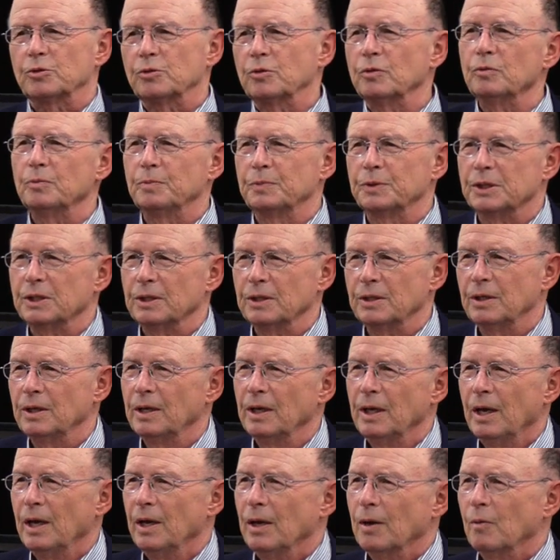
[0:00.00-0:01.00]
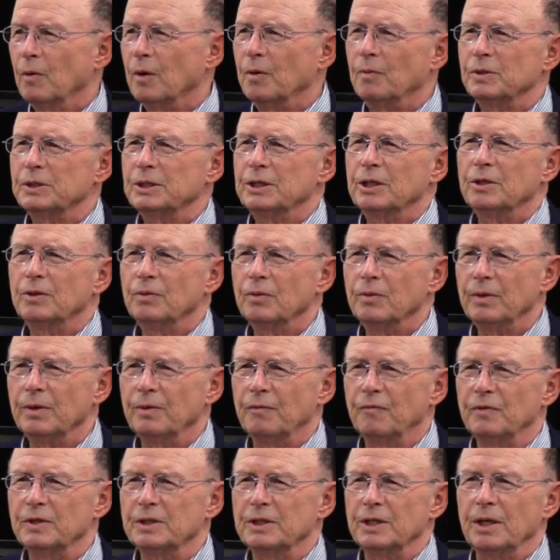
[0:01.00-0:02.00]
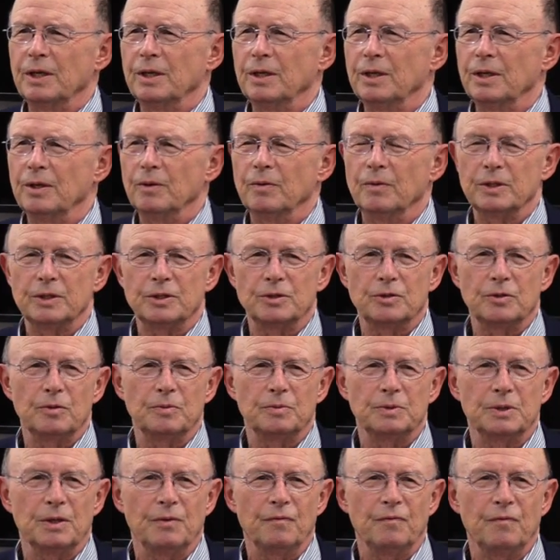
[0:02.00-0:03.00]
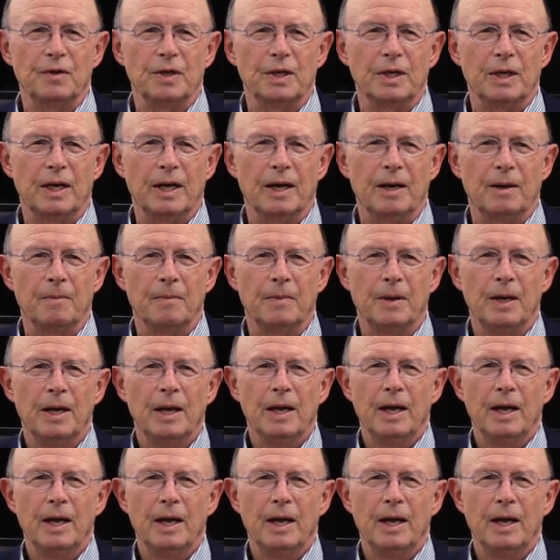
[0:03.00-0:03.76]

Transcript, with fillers: troops and what was he doing visiting the U.S. troops in Vietnam?